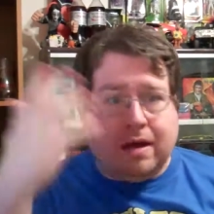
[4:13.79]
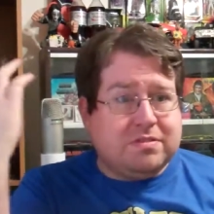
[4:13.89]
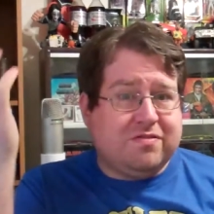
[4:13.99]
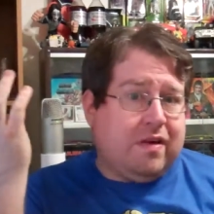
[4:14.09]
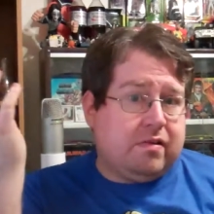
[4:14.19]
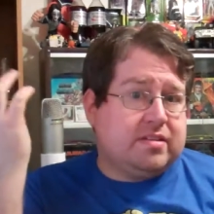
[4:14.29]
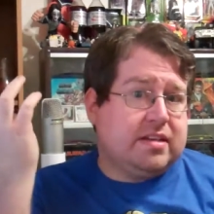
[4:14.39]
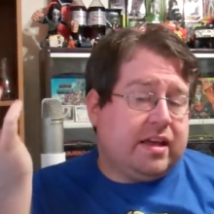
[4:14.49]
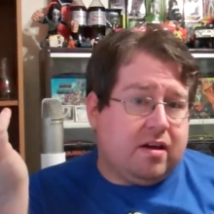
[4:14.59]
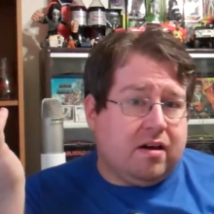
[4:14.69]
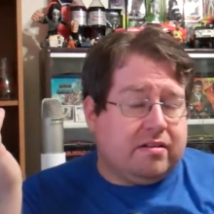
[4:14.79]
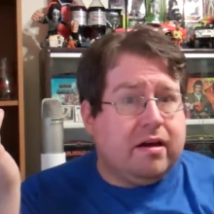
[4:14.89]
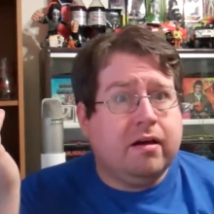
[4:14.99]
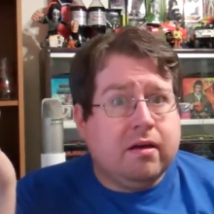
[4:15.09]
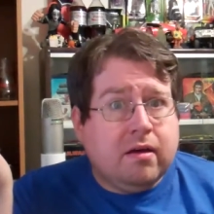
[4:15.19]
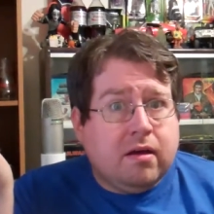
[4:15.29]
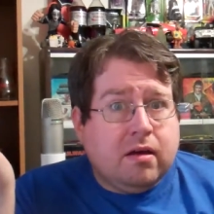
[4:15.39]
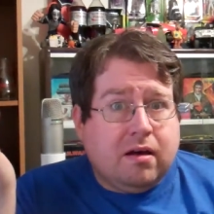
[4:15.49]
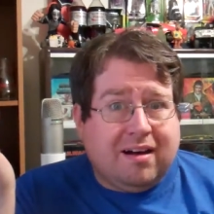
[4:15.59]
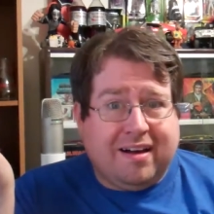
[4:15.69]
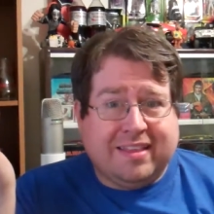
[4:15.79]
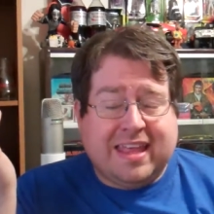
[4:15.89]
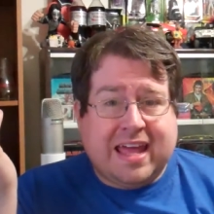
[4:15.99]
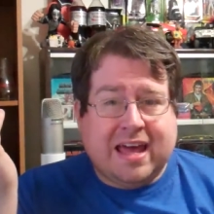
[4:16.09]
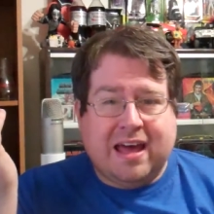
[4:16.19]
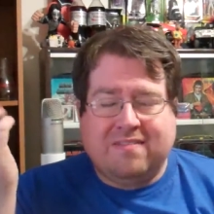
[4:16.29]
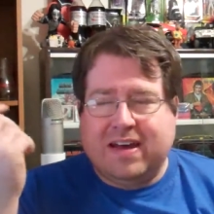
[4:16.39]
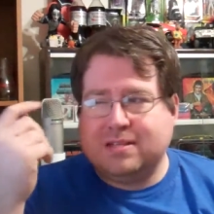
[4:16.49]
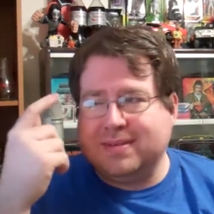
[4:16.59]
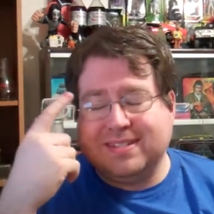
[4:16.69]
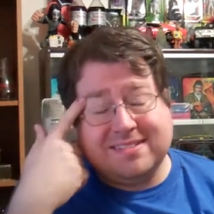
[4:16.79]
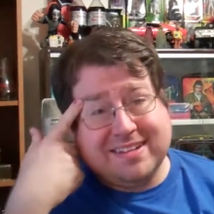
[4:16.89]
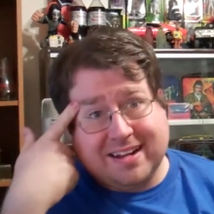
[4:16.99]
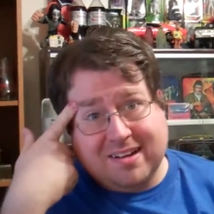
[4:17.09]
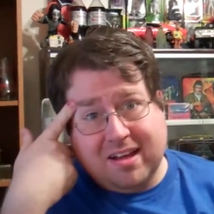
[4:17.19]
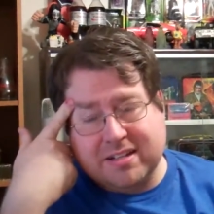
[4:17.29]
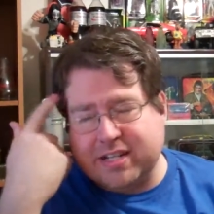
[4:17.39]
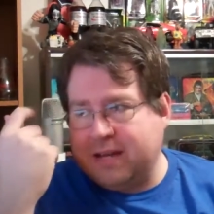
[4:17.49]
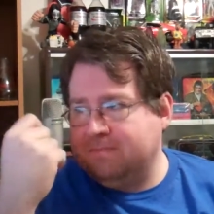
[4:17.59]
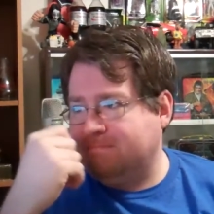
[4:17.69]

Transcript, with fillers: I'm just focusing on uh, on the uh, advancements of technology.